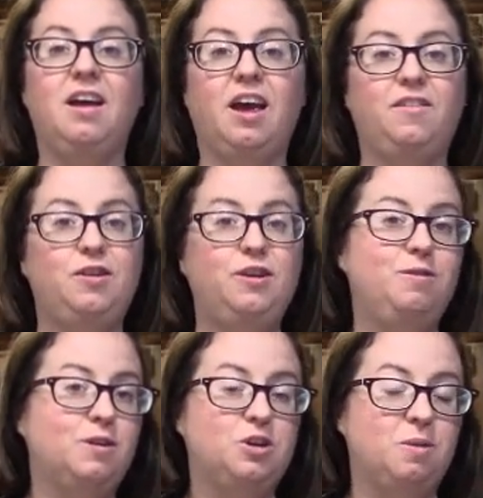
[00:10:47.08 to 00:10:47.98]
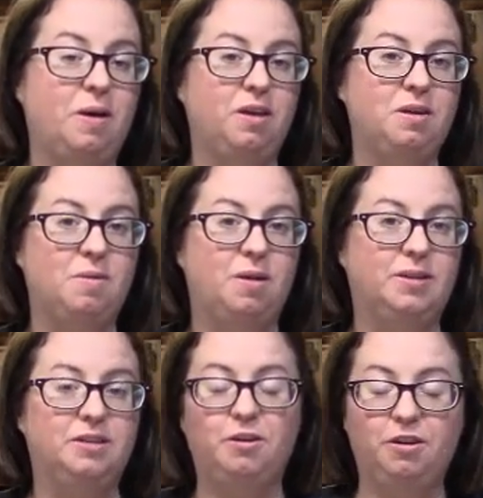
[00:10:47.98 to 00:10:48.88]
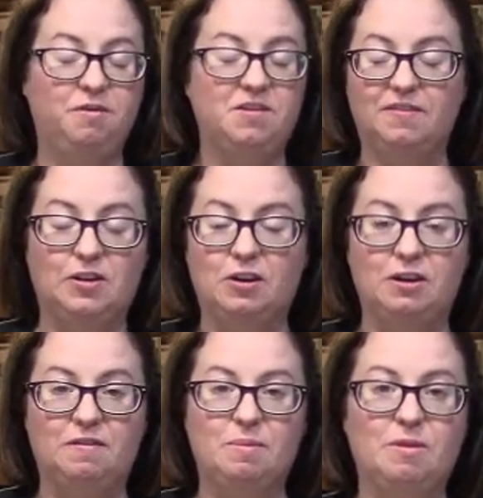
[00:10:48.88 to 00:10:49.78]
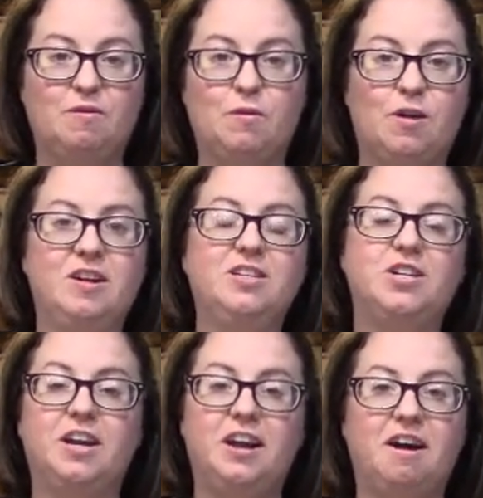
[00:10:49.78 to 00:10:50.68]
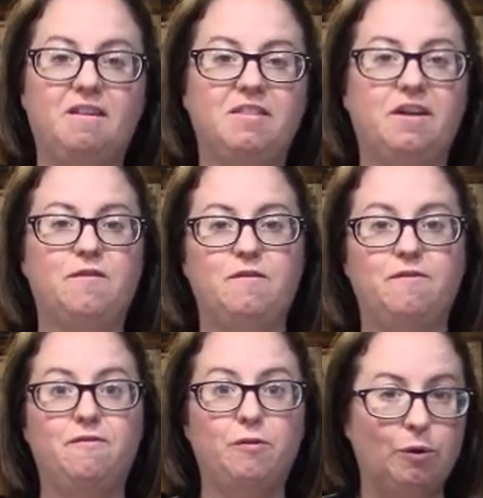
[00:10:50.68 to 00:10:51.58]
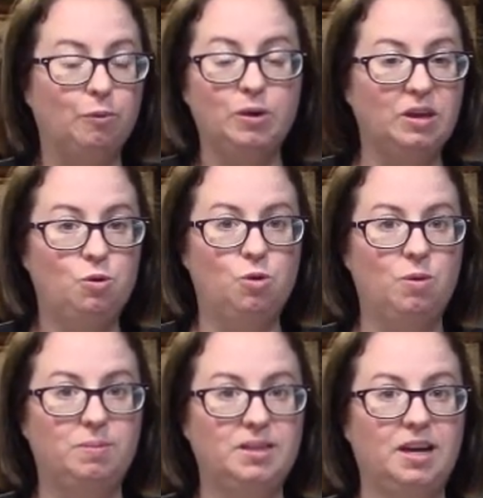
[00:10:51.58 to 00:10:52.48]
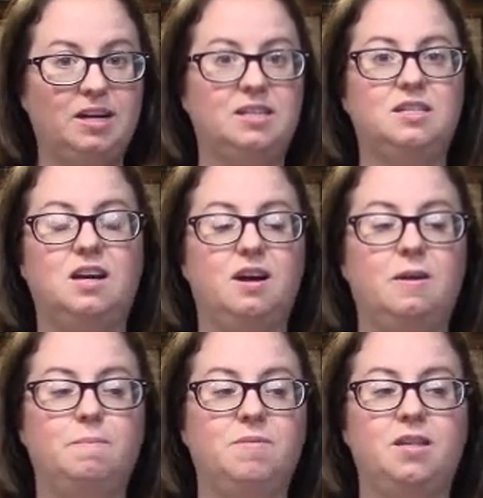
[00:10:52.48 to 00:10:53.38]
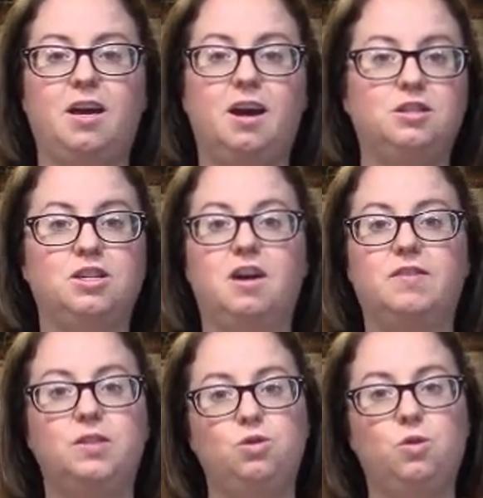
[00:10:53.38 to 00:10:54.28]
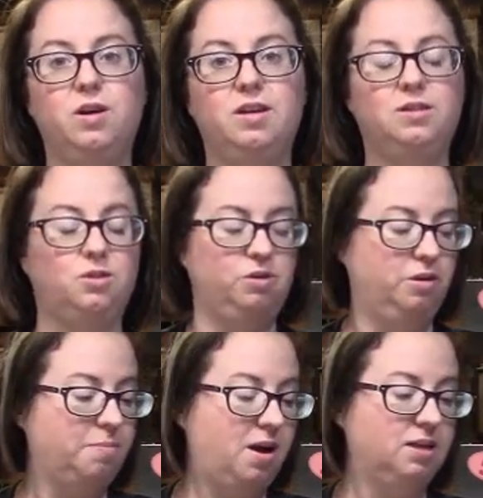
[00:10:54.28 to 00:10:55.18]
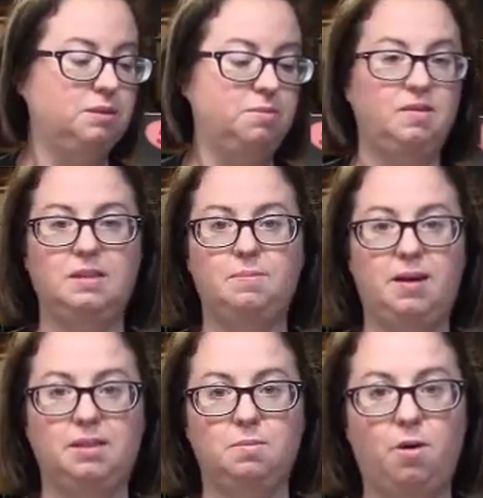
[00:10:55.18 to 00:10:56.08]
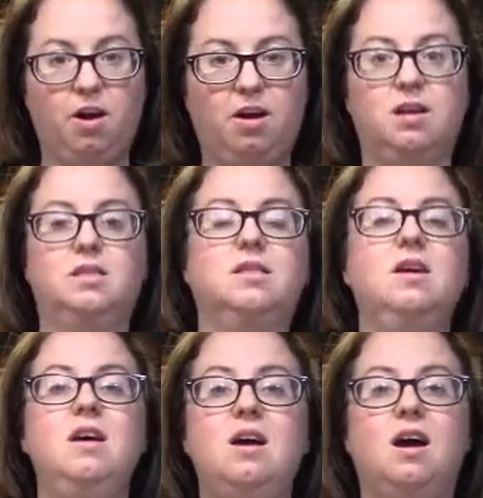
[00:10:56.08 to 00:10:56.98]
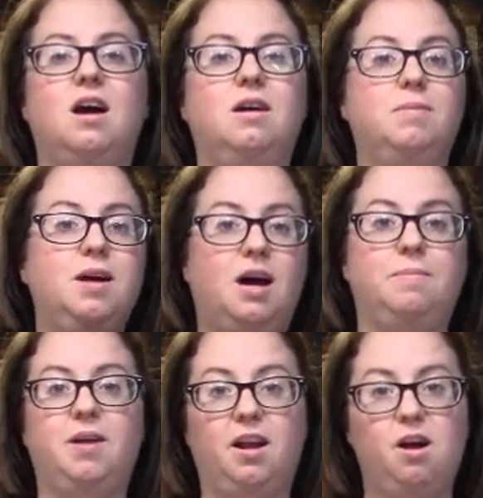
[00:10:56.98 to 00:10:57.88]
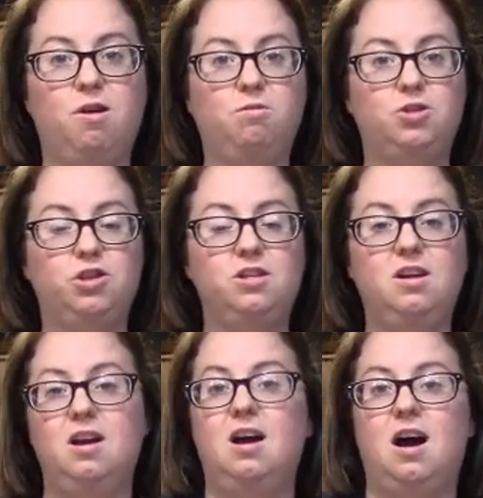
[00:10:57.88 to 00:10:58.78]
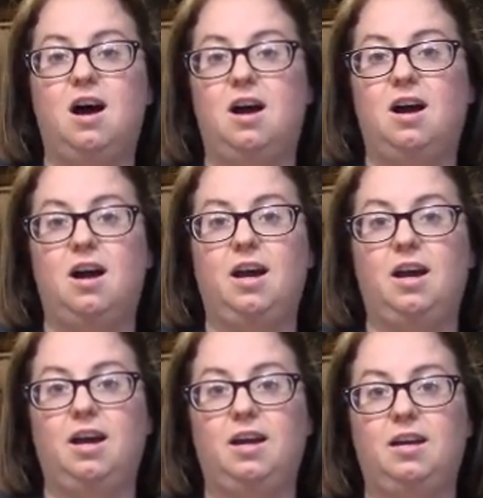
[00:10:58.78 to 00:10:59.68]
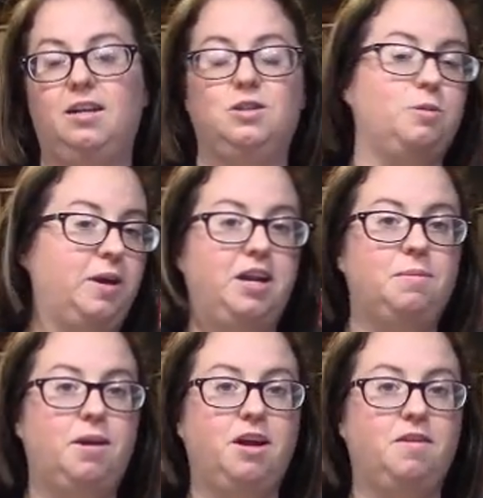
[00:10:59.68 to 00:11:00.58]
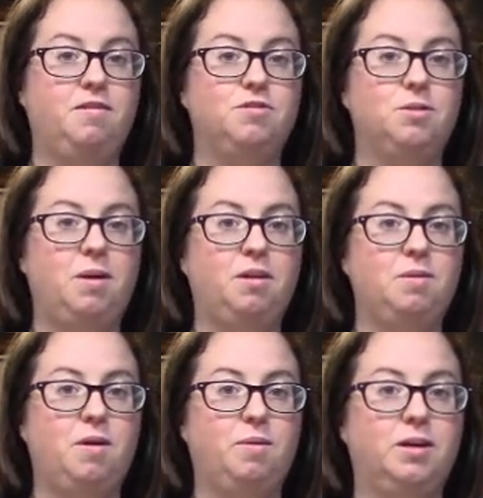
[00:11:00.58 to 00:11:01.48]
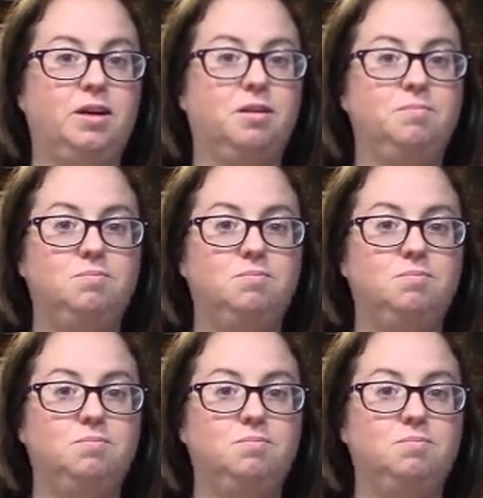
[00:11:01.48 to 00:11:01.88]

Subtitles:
if you trim Healthy Mama or you've never heard of it before, check it out. They have a really cool website that they actually have a store in, so you can buy some of these amazing products. I'm not a coach. I don't make any money off of Trim Healthy Mama.